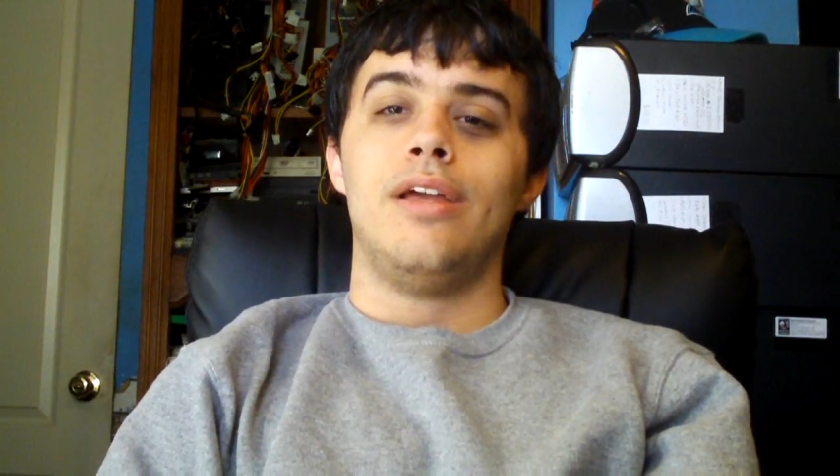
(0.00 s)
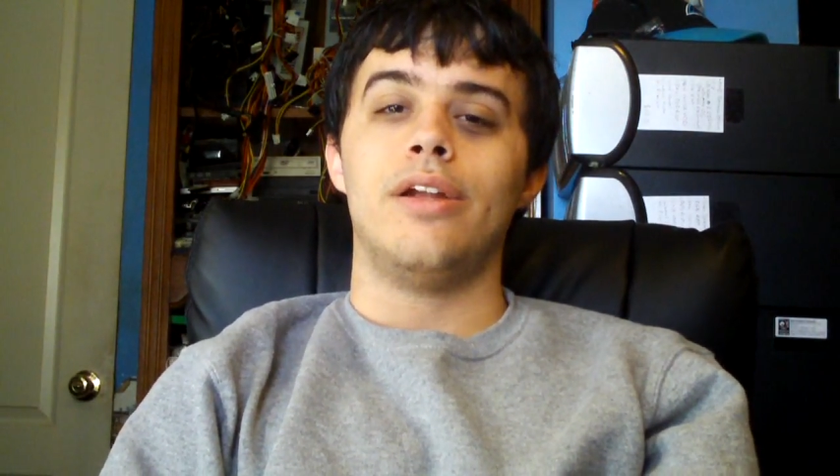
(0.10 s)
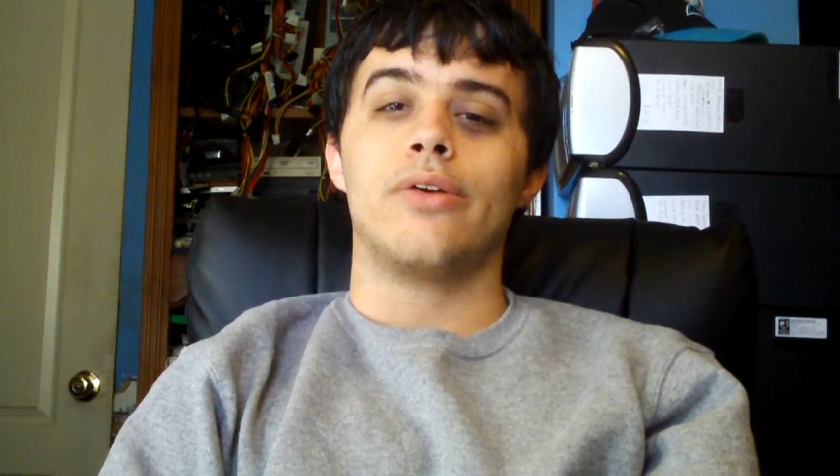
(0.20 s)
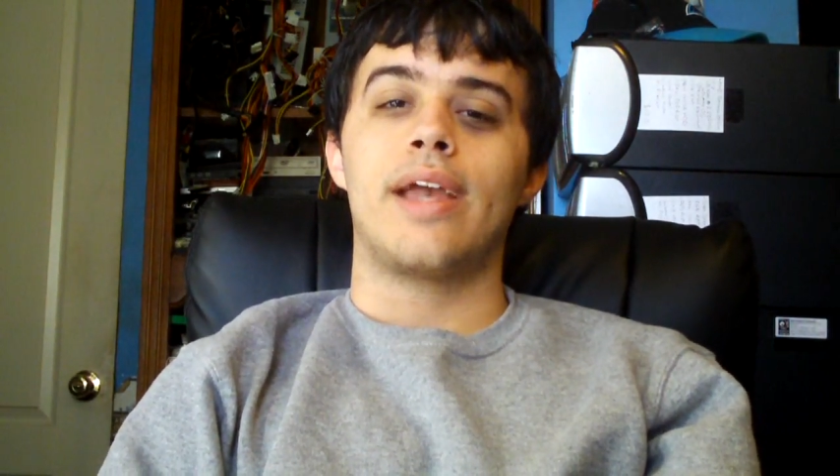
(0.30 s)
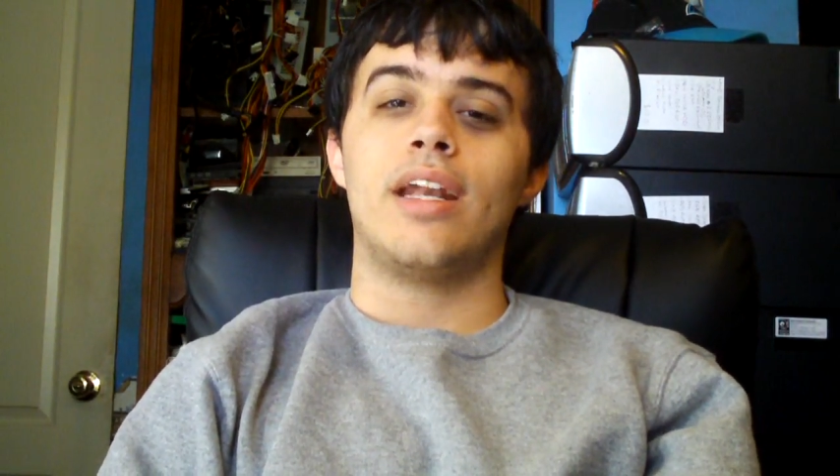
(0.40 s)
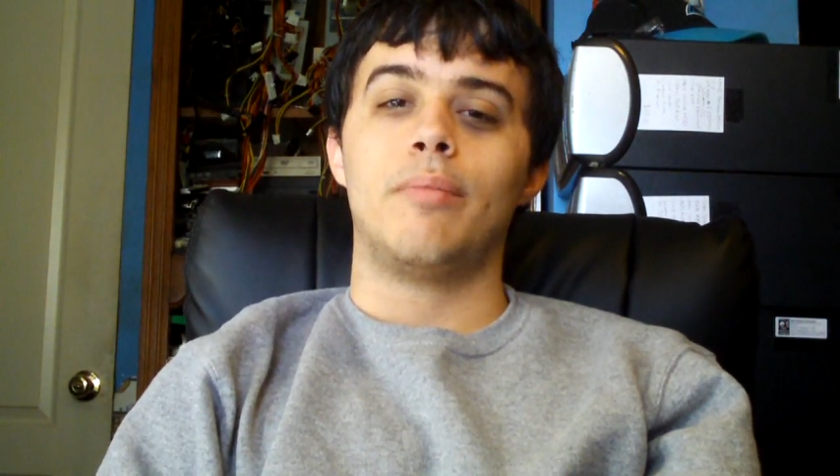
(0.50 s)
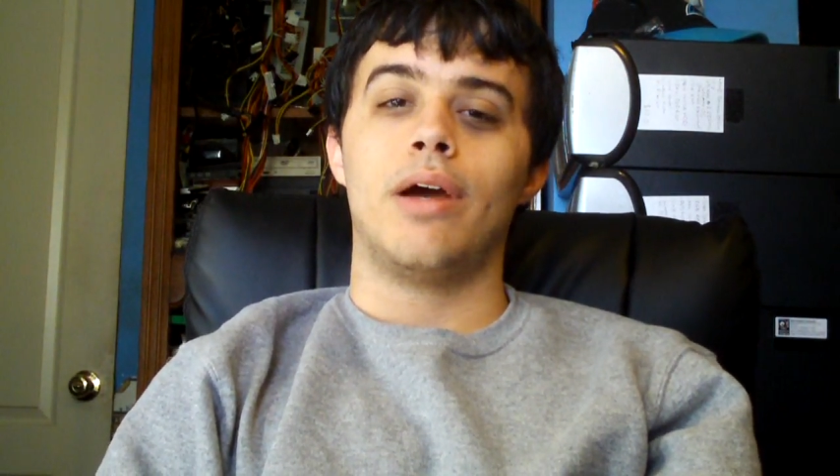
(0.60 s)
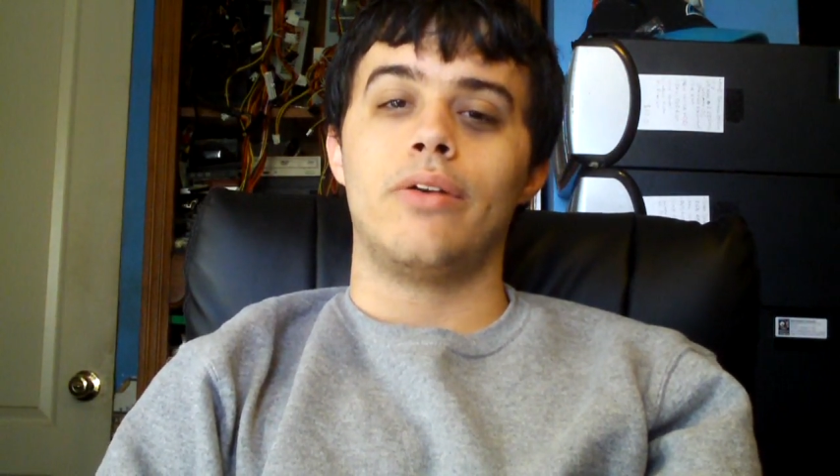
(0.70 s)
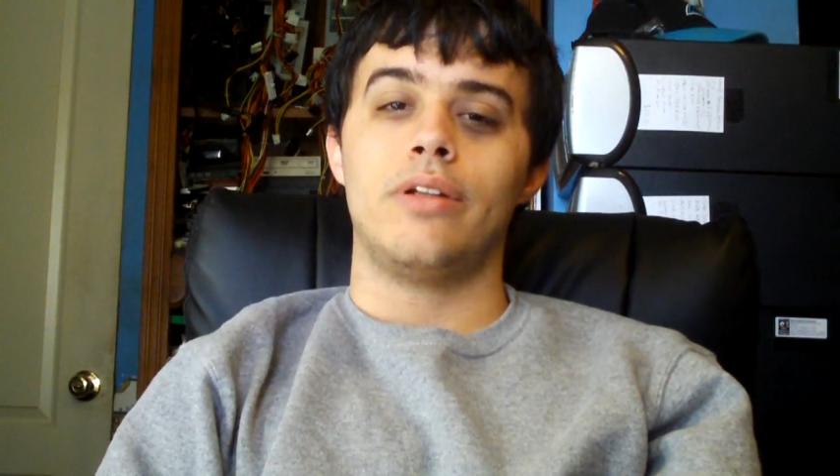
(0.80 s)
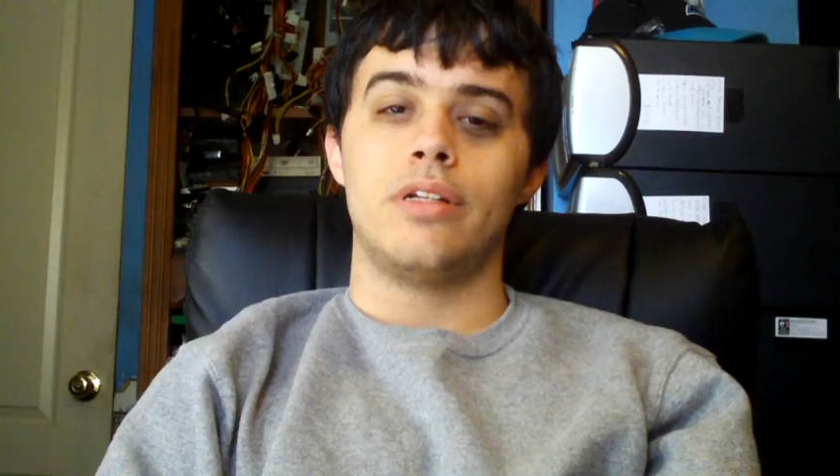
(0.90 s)
You know, Gander
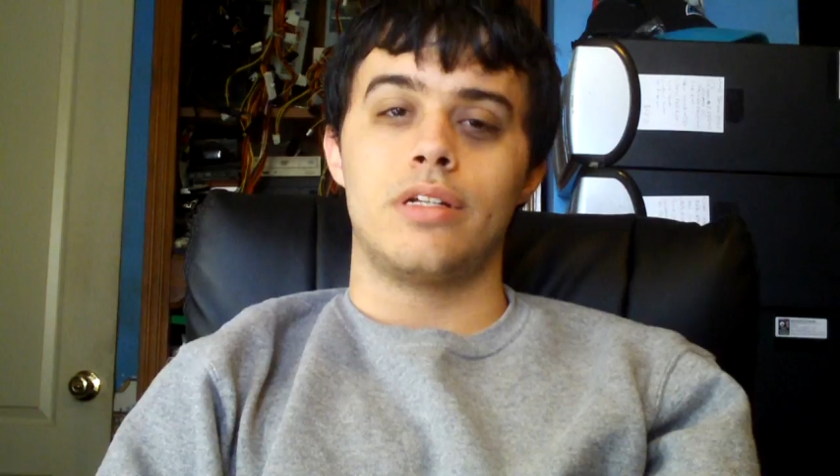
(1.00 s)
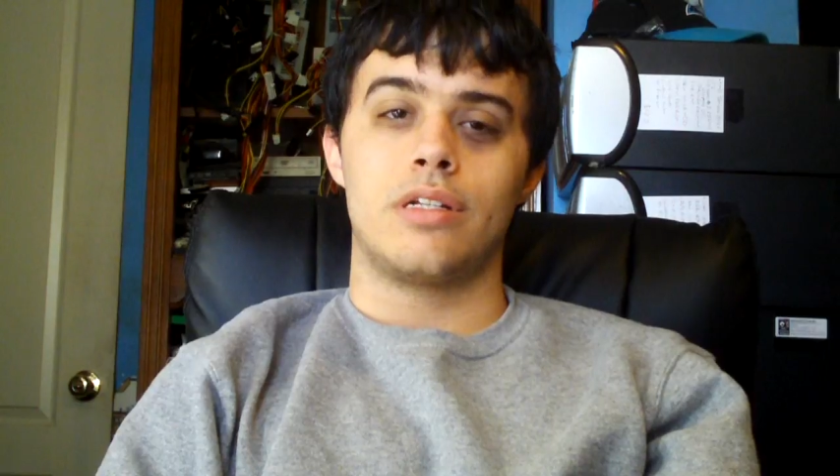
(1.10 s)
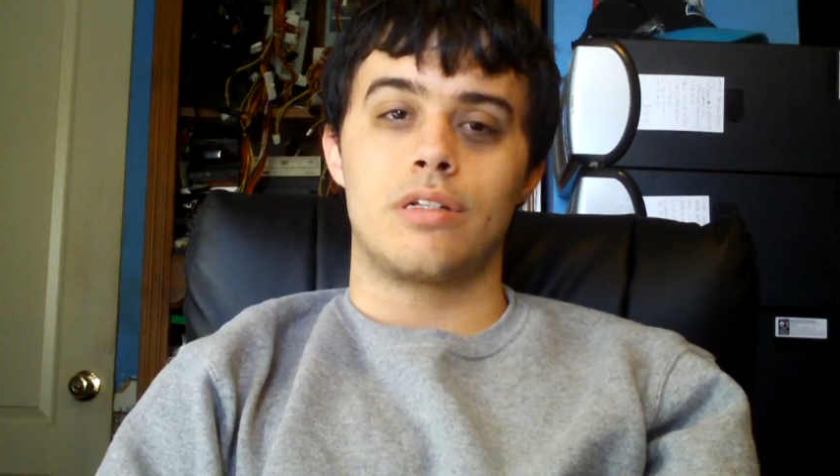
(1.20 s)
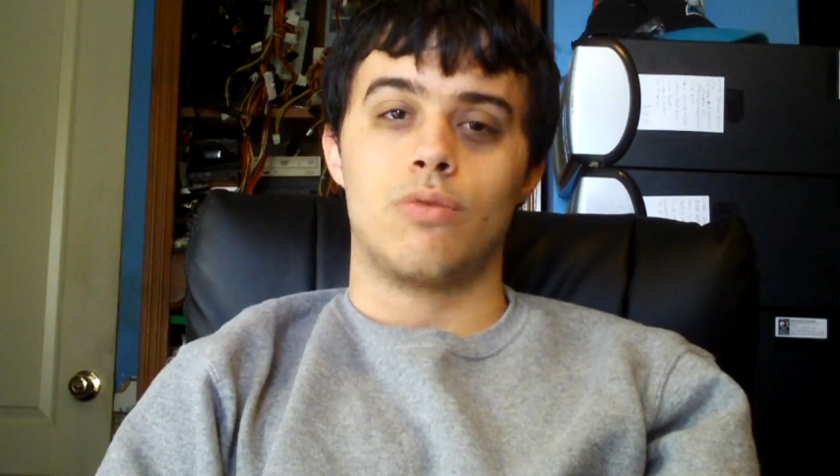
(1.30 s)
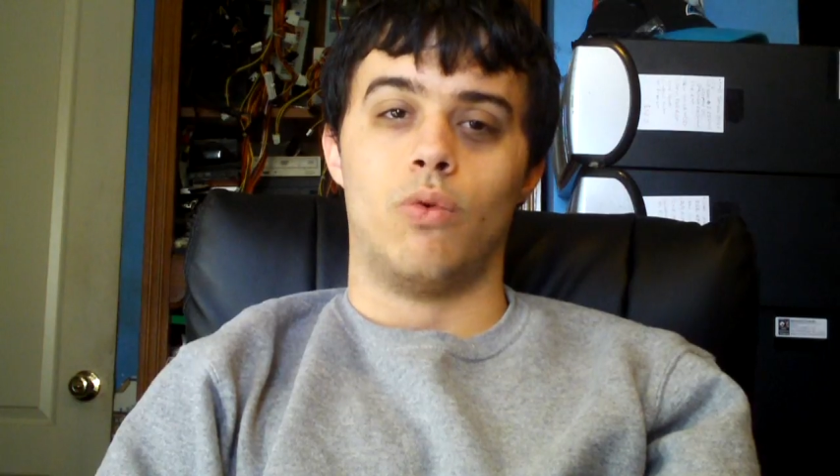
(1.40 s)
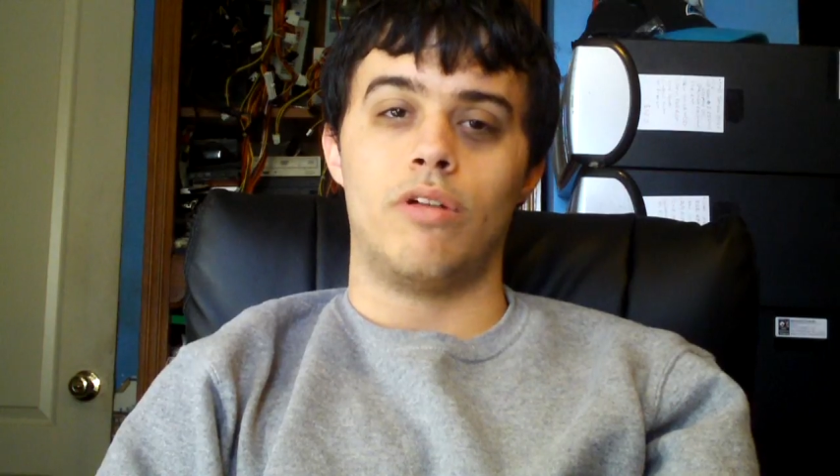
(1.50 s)
Mountain is